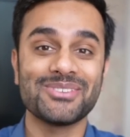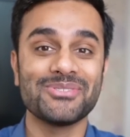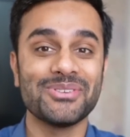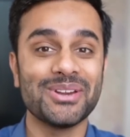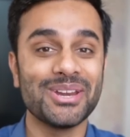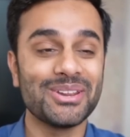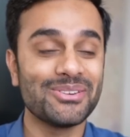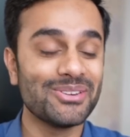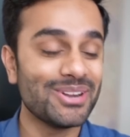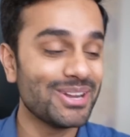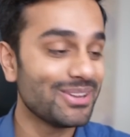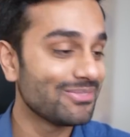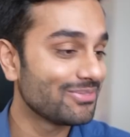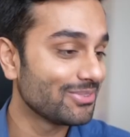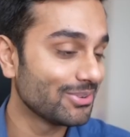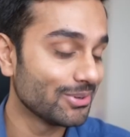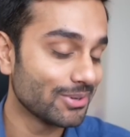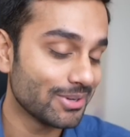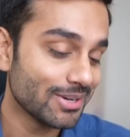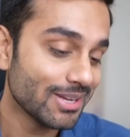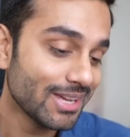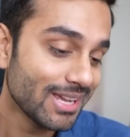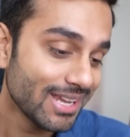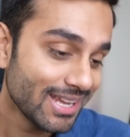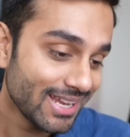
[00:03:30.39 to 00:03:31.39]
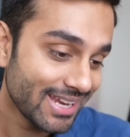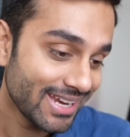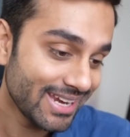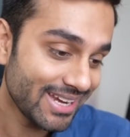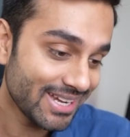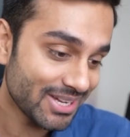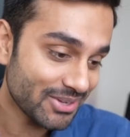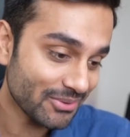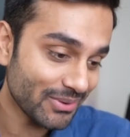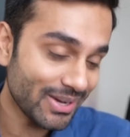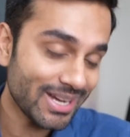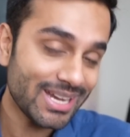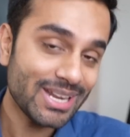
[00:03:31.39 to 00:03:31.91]
2024,
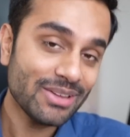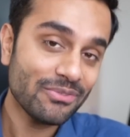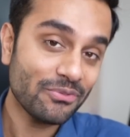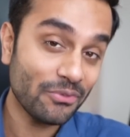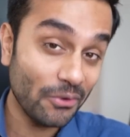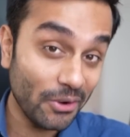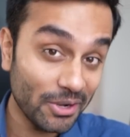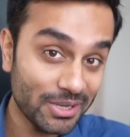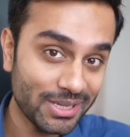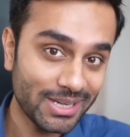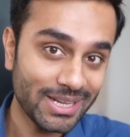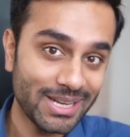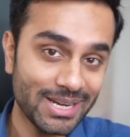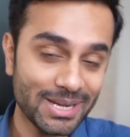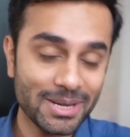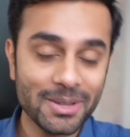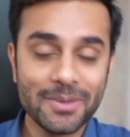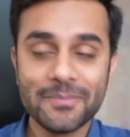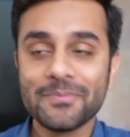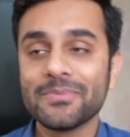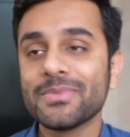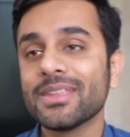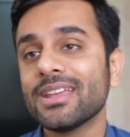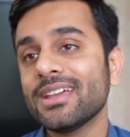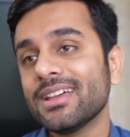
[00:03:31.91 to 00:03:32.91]
in 2014,